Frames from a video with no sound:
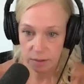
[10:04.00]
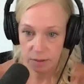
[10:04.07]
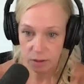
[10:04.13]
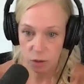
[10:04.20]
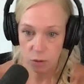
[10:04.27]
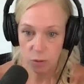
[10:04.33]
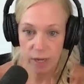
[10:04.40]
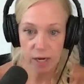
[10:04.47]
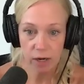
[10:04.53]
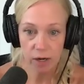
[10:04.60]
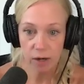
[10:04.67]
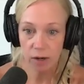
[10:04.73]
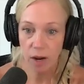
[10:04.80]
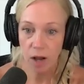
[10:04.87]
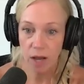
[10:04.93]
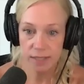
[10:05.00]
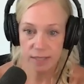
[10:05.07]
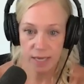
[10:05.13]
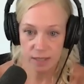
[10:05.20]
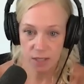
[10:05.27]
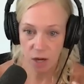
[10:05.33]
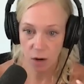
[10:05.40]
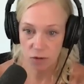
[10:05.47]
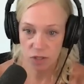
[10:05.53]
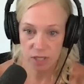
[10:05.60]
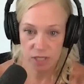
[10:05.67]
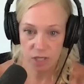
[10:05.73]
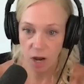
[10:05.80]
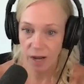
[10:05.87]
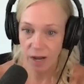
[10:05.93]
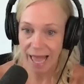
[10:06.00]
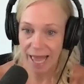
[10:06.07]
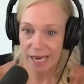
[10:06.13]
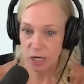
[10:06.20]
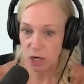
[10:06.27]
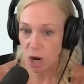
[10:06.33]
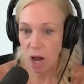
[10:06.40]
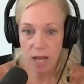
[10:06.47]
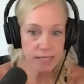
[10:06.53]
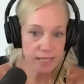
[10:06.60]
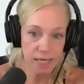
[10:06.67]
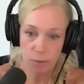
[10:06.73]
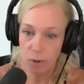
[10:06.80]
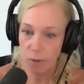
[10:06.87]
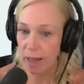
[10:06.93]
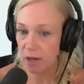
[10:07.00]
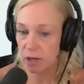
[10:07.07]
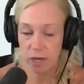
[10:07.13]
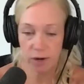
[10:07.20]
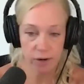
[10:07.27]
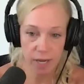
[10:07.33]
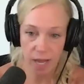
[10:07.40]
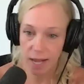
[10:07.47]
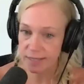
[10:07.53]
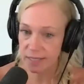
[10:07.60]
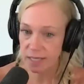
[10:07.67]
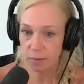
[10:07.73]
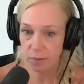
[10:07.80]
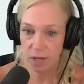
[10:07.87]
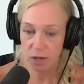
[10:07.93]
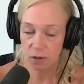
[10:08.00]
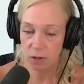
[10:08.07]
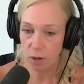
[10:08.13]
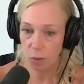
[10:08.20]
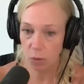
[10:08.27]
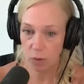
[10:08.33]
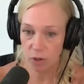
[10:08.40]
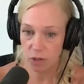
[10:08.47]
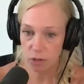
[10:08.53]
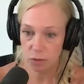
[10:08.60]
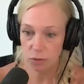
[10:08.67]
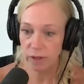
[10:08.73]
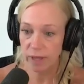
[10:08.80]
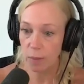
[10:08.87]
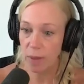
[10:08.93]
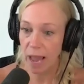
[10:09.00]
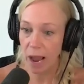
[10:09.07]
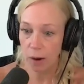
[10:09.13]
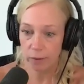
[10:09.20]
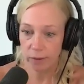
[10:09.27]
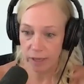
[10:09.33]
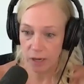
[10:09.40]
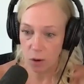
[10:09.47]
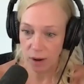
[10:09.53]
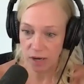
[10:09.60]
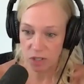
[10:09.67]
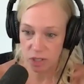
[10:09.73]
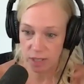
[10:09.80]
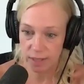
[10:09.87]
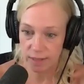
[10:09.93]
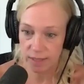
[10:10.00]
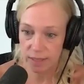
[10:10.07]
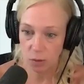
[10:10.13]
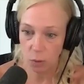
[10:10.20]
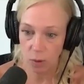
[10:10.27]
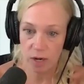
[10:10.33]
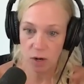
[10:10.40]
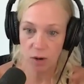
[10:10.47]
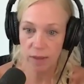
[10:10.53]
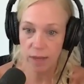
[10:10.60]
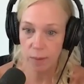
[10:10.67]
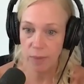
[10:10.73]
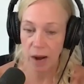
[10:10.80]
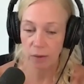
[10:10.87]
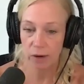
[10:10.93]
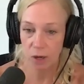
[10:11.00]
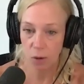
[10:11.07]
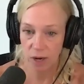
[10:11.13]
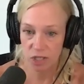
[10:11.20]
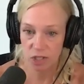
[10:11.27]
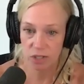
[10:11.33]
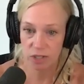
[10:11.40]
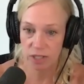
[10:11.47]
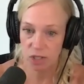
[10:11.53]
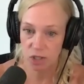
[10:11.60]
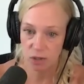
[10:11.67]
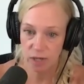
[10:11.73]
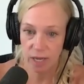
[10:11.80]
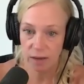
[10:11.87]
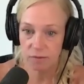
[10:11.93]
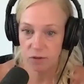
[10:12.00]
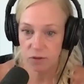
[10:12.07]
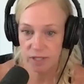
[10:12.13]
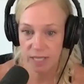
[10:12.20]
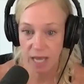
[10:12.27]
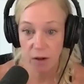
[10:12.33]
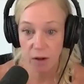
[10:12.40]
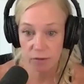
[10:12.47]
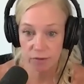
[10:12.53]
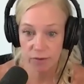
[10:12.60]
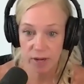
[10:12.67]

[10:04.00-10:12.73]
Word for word: You hear us as coaches talk ad nauseum about curiosity being your number one tool, the empowering questions. What are the empowering questions that you can give yourself